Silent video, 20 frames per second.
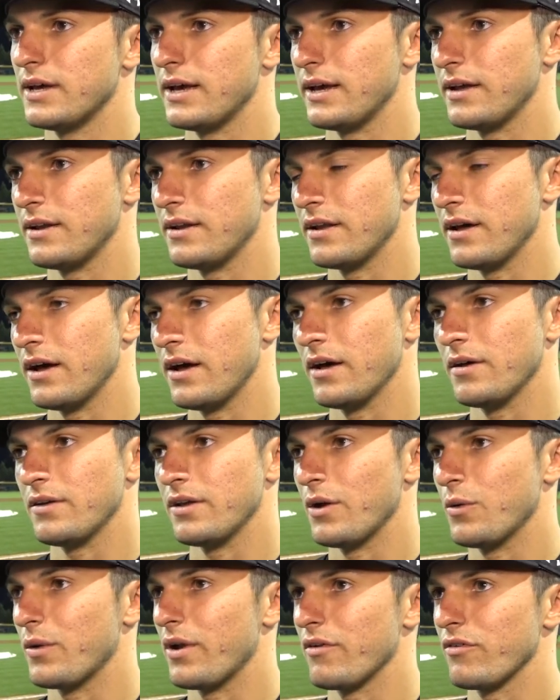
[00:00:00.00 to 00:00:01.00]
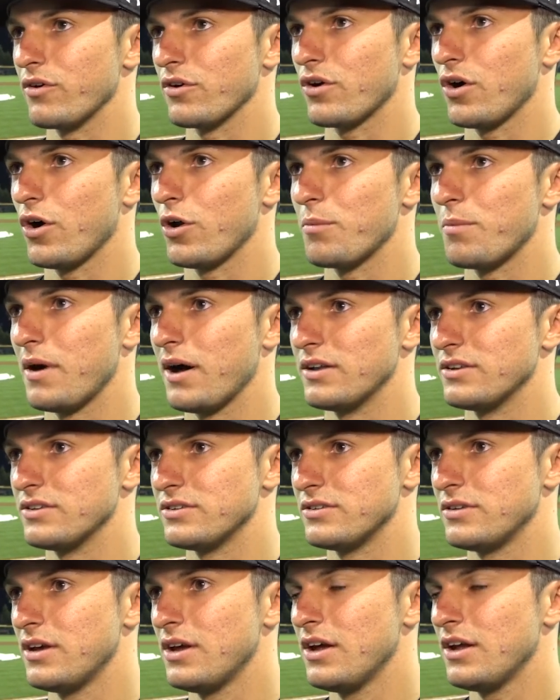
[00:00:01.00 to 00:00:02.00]
And, you know, whenever you're called upon,
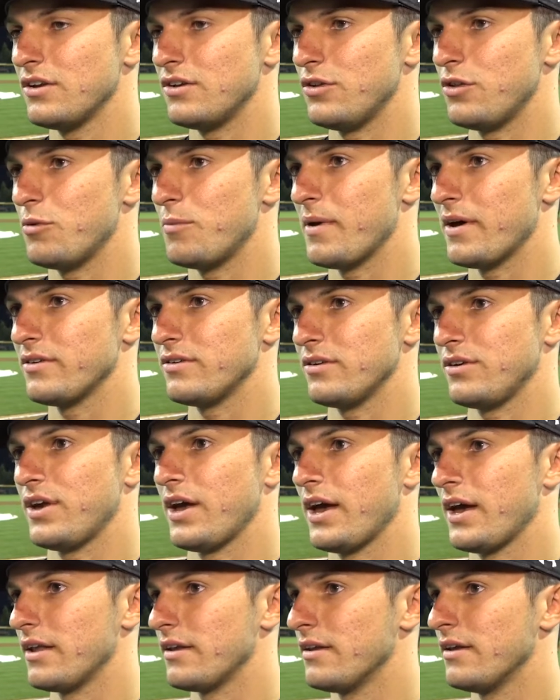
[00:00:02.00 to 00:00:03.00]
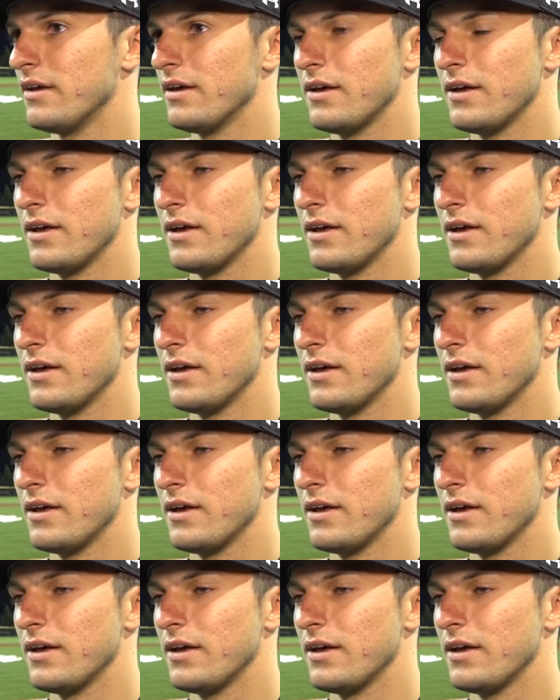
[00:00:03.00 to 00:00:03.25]
just do the best you can.